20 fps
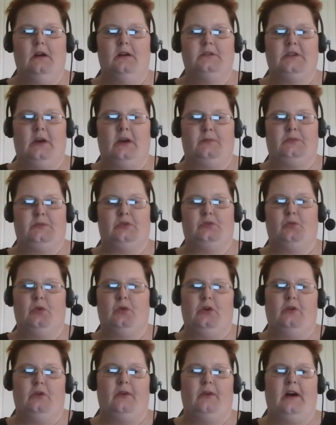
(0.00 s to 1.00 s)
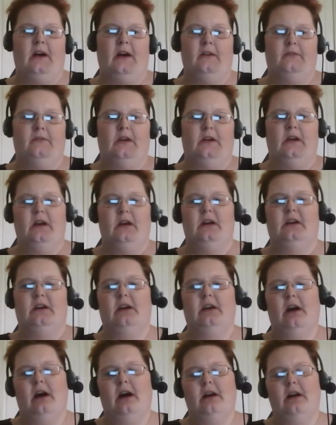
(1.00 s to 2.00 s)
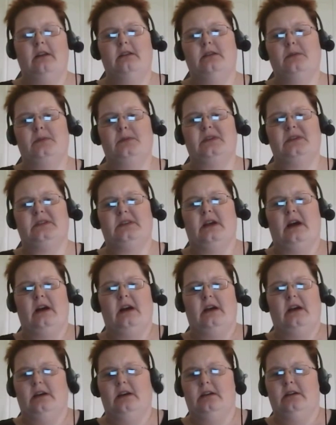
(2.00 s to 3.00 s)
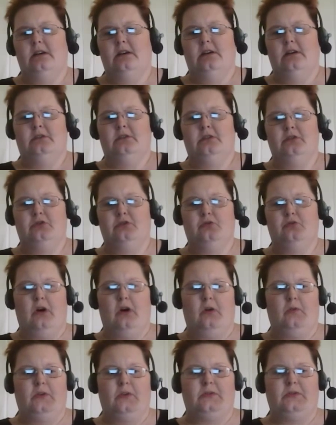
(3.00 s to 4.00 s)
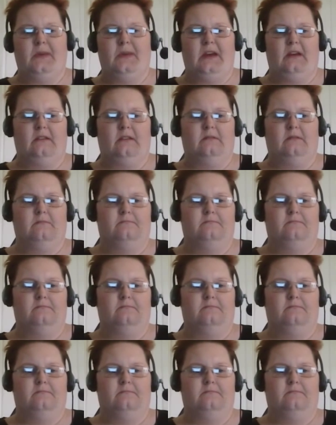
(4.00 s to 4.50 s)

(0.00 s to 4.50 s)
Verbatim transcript: Chapters 105 God and the Messiah to dwell with man.